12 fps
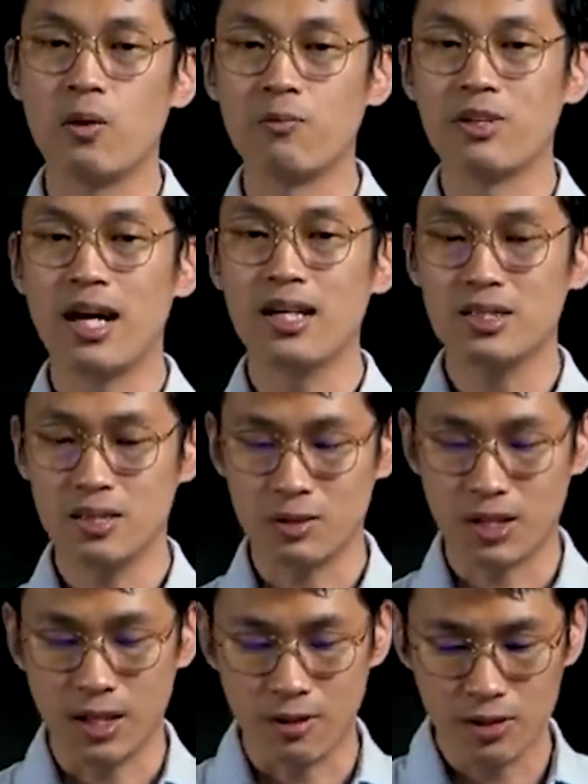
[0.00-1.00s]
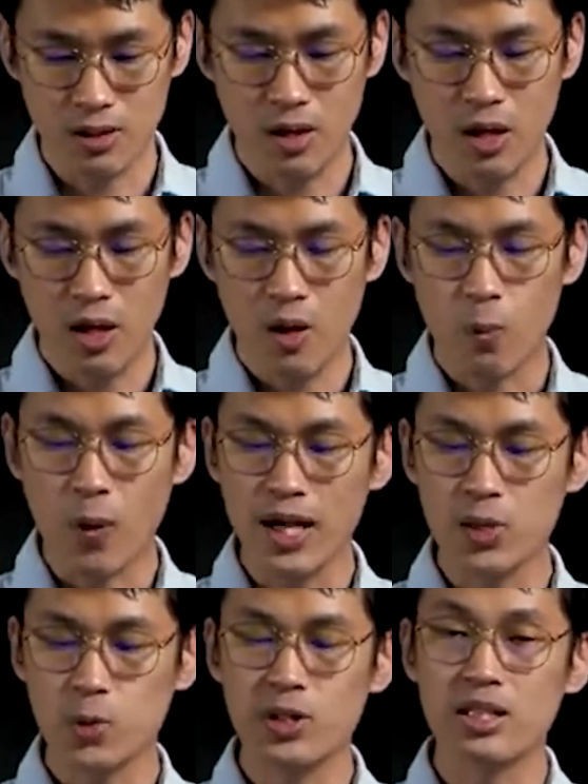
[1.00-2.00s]
when we ask ourselves,
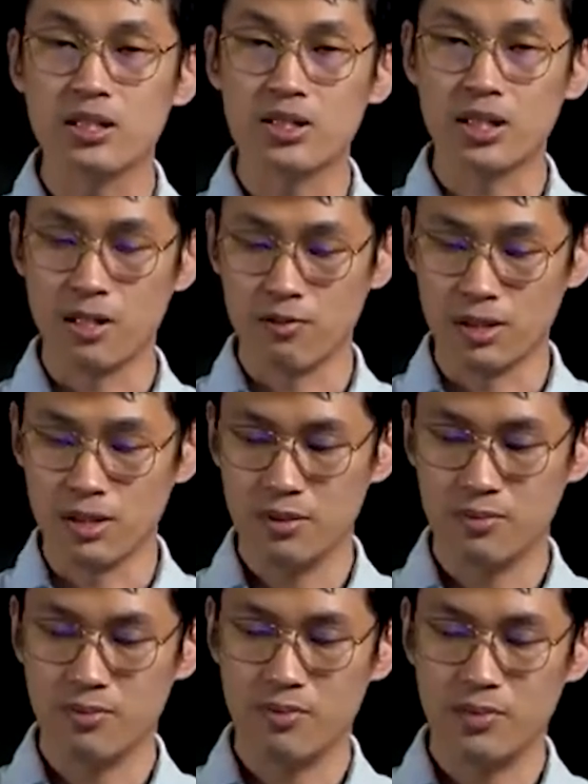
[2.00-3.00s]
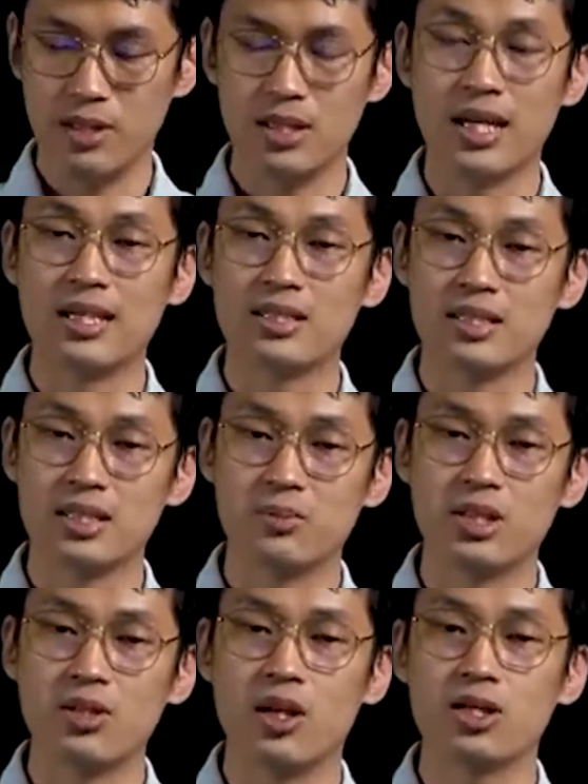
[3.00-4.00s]
why do we need a savior? The answer
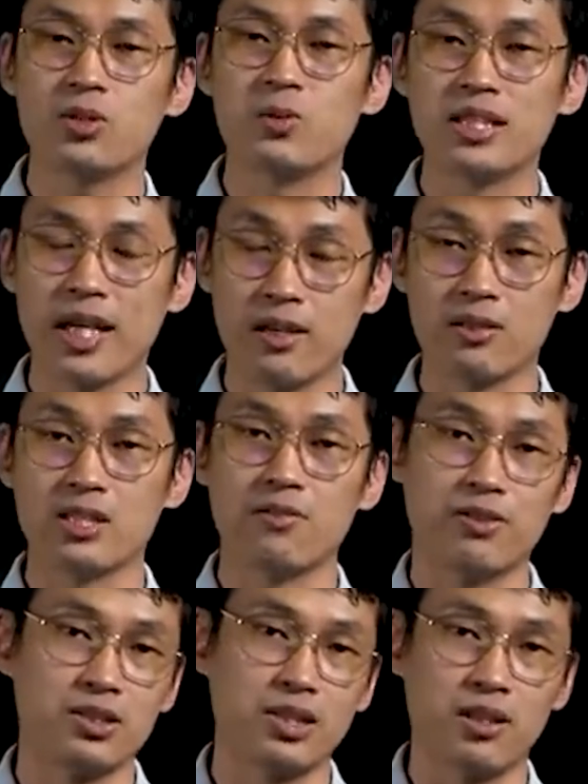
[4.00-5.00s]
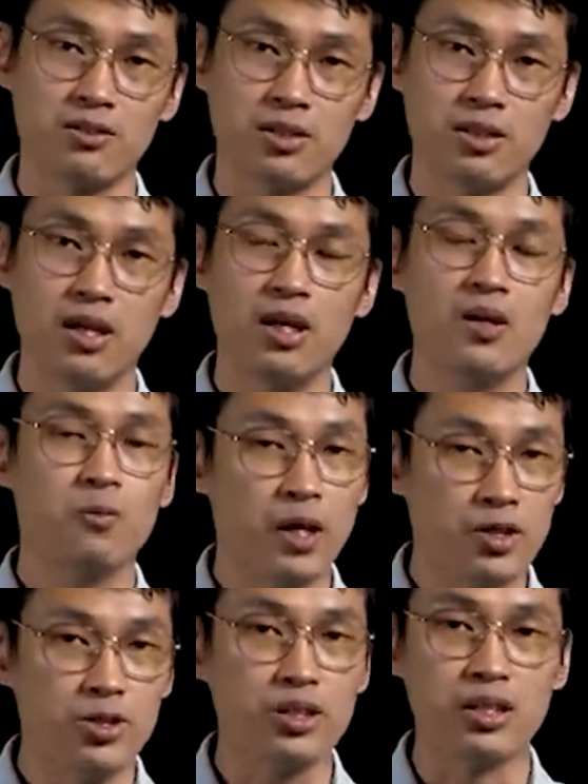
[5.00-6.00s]
is because we cannot save ourselves.
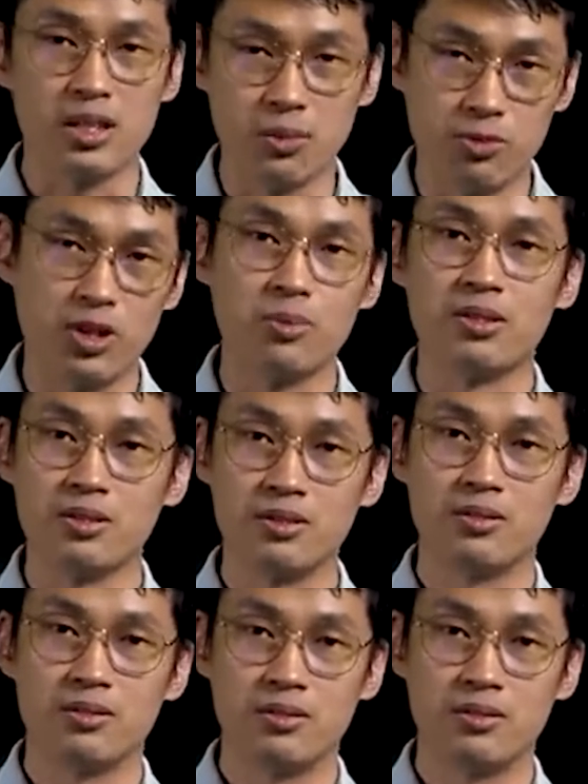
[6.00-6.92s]
We are actually in deep trouble.